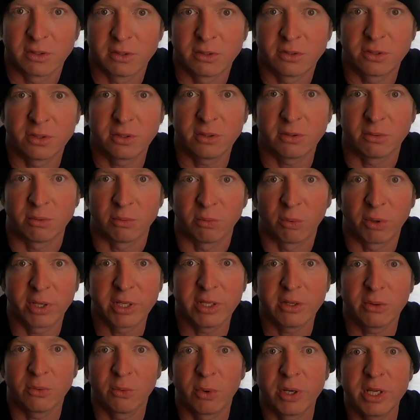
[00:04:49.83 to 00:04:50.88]
Dude, what
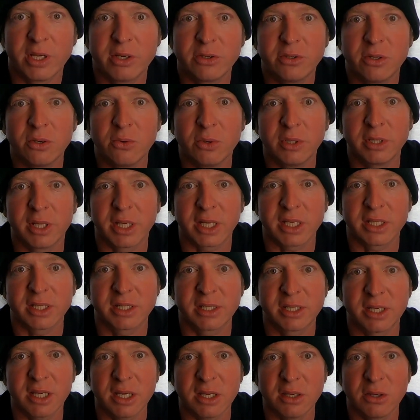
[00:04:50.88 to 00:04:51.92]
are you doing? They can
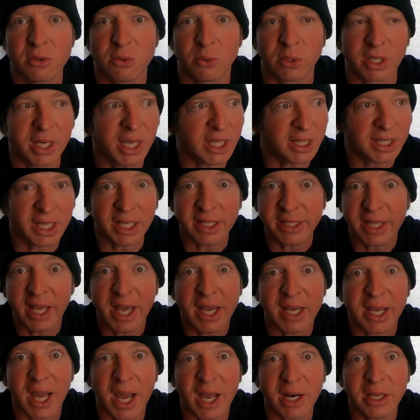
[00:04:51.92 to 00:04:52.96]
see you. Get the
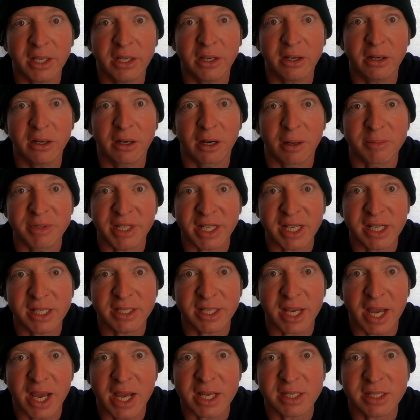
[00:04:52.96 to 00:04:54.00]
heck out of here. I'm taking a
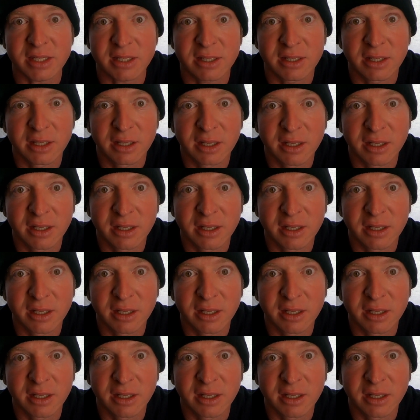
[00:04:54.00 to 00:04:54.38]
test.